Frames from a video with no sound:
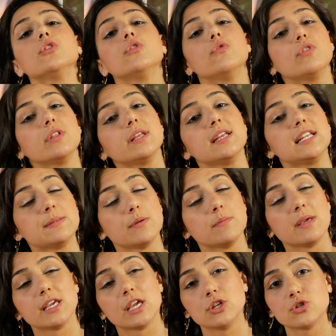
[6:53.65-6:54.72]
you really need to be
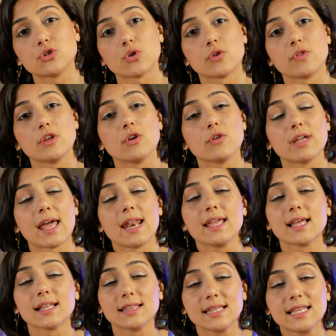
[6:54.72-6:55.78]
making sure that you're
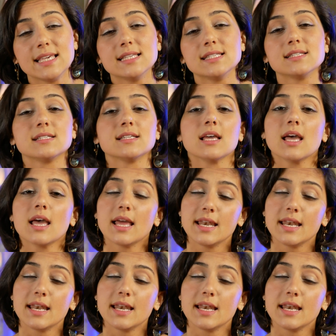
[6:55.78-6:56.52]
getting at least